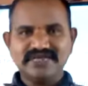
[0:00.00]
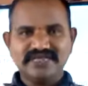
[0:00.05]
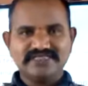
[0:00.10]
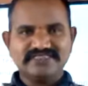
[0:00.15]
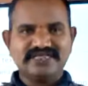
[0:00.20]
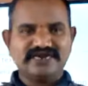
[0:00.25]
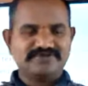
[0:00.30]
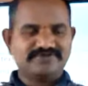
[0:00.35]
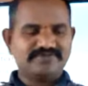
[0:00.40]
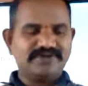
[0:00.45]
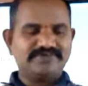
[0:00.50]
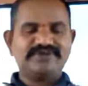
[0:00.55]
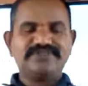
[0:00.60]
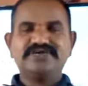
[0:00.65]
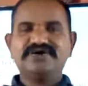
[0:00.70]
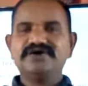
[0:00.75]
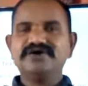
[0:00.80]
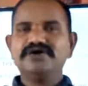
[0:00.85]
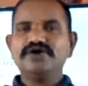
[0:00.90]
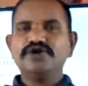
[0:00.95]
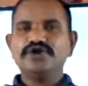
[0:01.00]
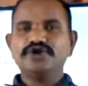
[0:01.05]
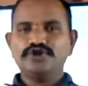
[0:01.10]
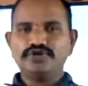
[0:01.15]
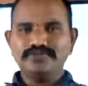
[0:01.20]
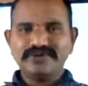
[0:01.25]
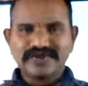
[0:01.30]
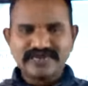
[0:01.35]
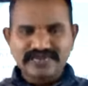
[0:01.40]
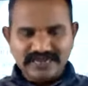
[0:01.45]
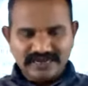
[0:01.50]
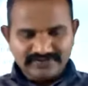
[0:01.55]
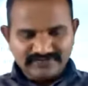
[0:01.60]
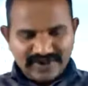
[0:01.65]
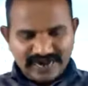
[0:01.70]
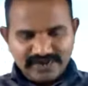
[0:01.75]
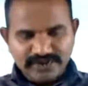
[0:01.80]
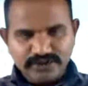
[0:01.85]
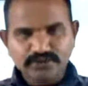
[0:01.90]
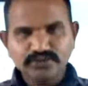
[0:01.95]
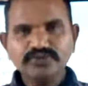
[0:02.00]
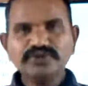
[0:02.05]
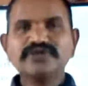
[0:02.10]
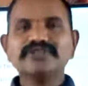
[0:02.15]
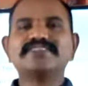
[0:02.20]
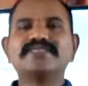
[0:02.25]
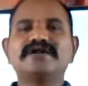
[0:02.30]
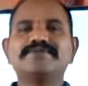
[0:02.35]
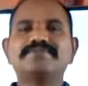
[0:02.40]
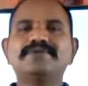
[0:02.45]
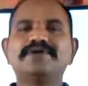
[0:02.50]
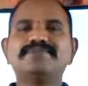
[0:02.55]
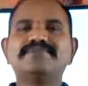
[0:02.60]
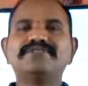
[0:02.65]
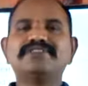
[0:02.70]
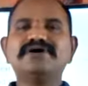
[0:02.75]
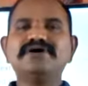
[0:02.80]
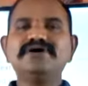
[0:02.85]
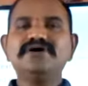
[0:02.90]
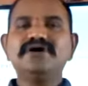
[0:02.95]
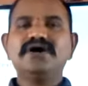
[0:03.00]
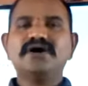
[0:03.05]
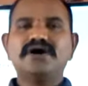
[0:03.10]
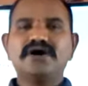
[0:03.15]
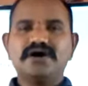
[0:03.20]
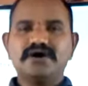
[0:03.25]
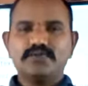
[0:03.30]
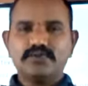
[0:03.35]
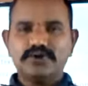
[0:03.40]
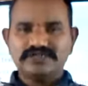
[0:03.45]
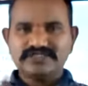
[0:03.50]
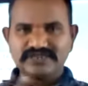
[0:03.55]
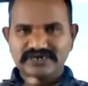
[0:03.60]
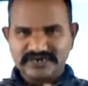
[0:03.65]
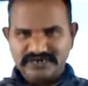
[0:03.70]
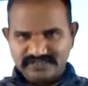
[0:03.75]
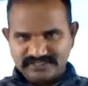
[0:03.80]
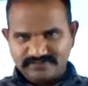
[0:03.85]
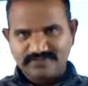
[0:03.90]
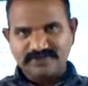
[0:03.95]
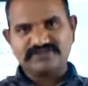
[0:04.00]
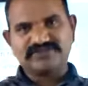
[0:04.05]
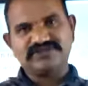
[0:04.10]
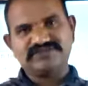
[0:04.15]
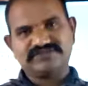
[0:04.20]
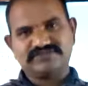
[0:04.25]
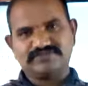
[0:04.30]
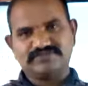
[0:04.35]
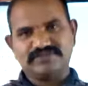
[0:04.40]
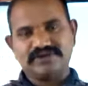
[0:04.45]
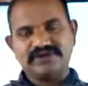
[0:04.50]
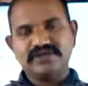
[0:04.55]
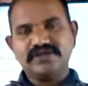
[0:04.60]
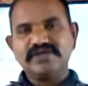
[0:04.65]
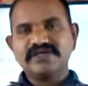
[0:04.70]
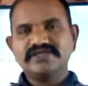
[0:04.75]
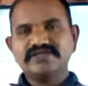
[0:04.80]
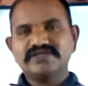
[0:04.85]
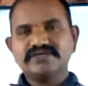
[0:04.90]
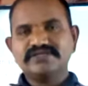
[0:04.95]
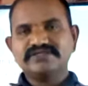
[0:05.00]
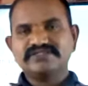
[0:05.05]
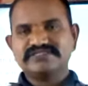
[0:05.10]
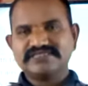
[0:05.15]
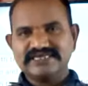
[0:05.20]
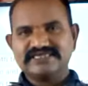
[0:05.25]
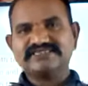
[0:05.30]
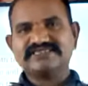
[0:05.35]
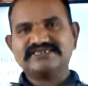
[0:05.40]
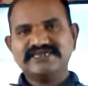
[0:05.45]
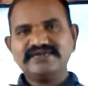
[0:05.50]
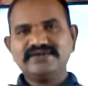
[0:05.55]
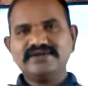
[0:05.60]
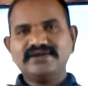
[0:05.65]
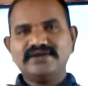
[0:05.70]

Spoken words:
that may be the numerical value, that may be the special symbol. 16